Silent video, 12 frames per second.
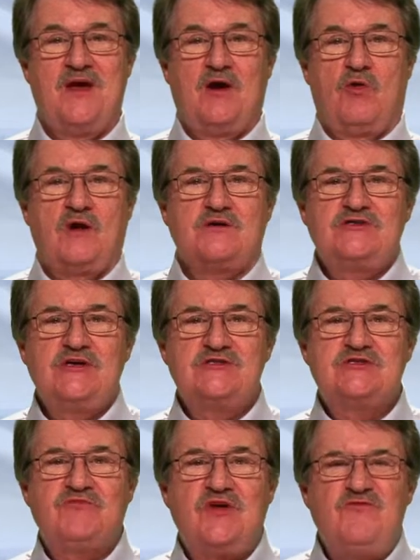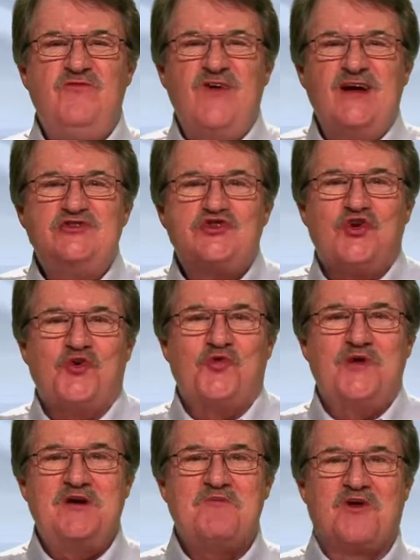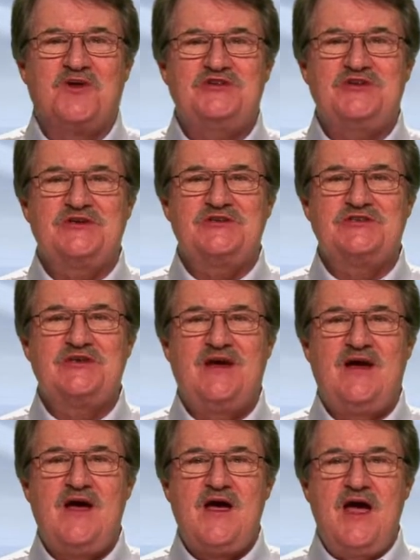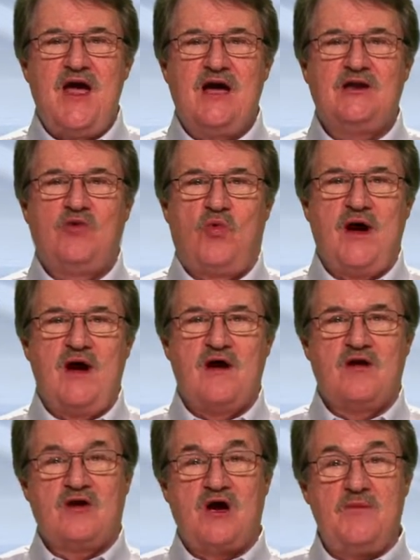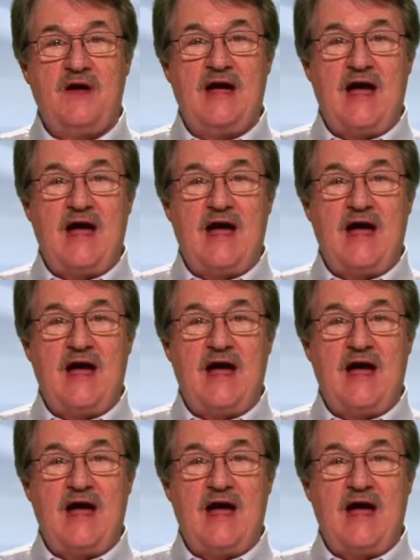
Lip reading: where a sense of adventure reemerges, and where, coming